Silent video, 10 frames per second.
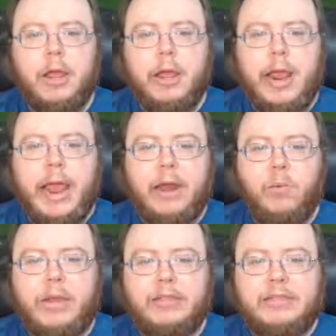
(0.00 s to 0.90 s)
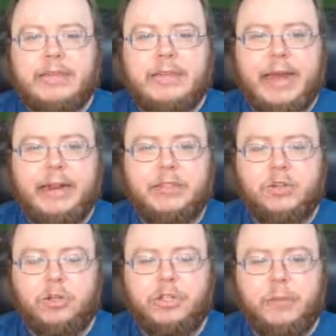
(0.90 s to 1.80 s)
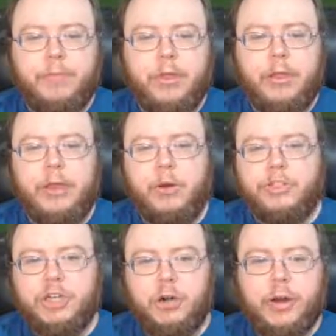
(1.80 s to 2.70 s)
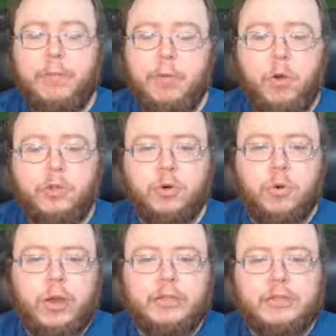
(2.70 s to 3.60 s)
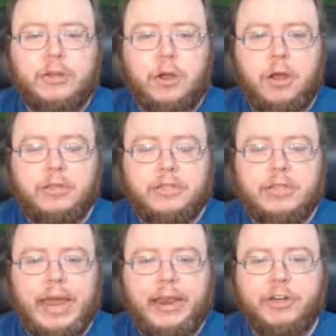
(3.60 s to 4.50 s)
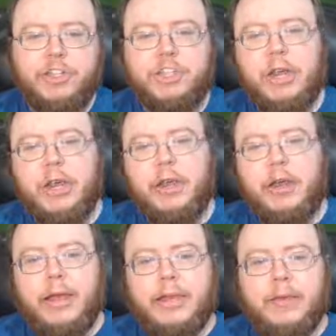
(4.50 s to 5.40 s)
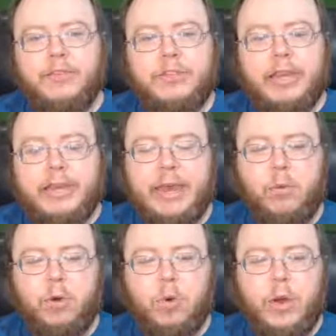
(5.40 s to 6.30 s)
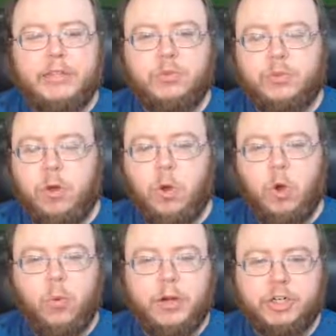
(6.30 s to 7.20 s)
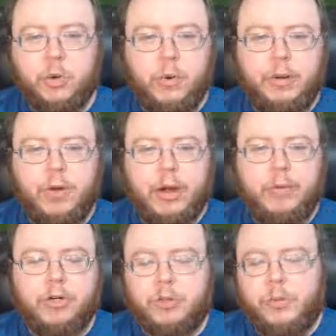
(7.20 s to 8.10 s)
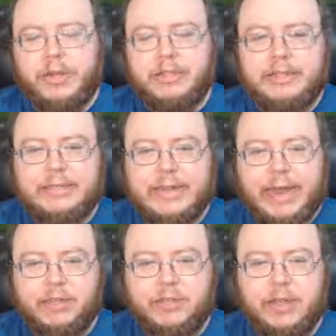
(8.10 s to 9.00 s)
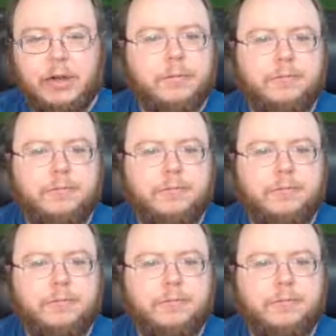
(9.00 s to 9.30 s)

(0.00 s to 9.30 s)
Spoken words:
And we can see that it starts up it'll generate a post request on slash. It gives us a get request with a whole bunch of query parameters, so we can see status there.